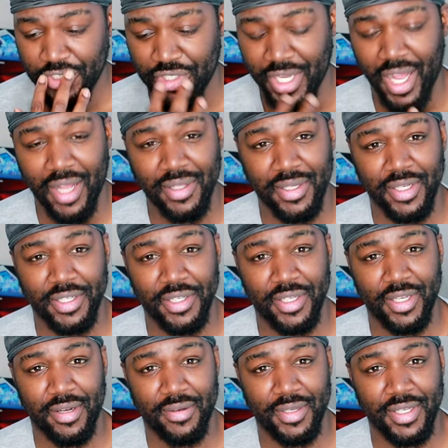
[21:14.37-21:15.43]
Jaller,
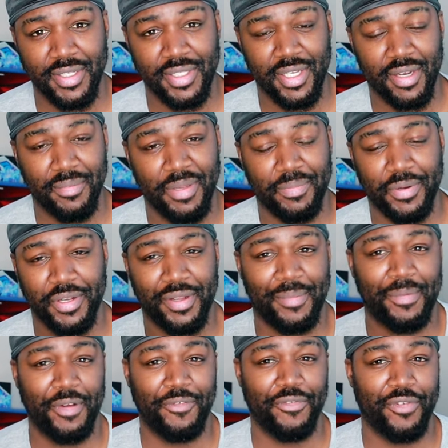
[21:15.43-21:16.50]
you know, he's going to be putting
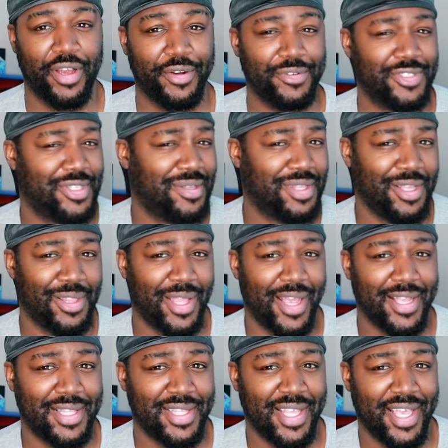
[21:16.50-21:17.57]
up a front or something
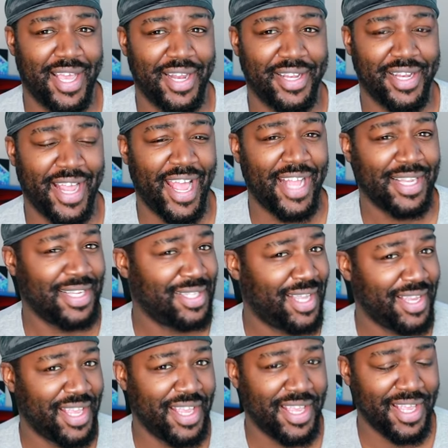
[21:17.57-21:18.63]
like that and acting
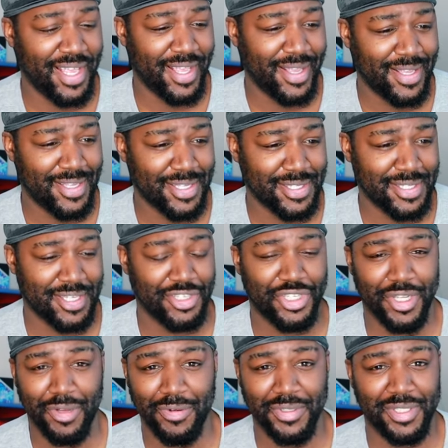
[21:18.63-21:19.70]
like he is the
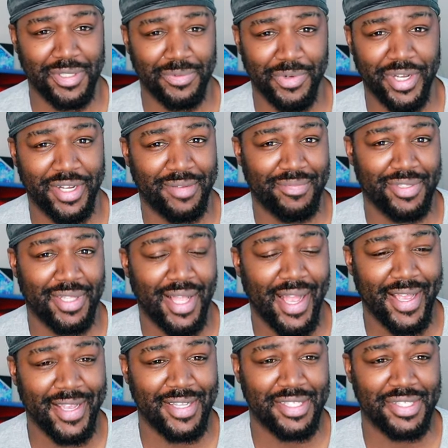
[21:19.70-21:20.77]
chosen one of
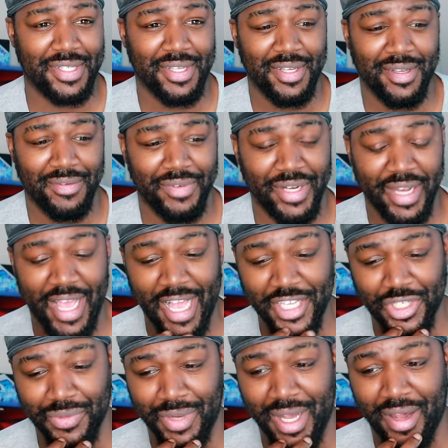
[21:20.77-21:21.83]
light, when in
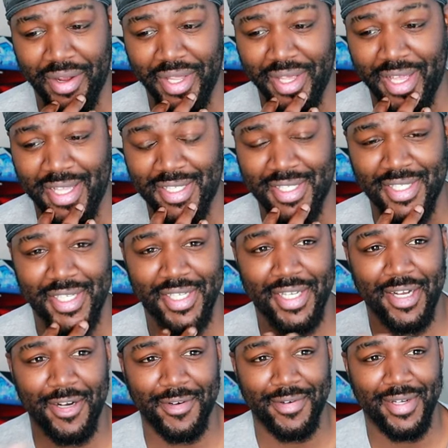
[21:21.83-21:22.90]
actuality, it's
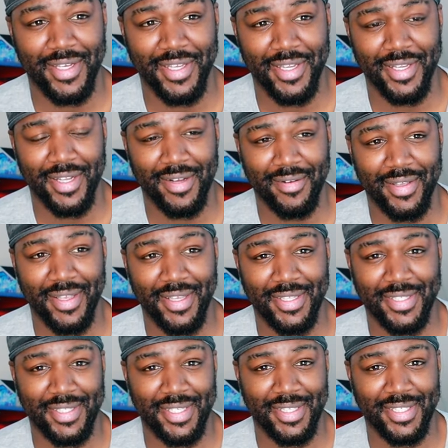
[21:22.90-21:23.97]
Takoa. You know,
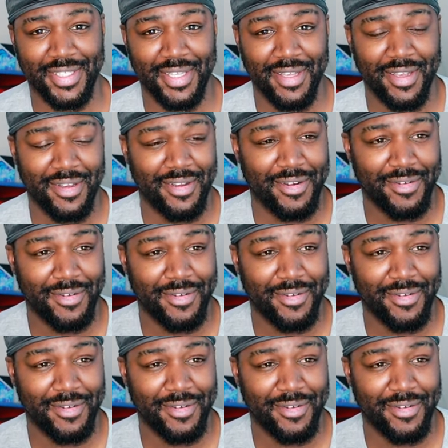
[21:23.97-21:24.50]
he's this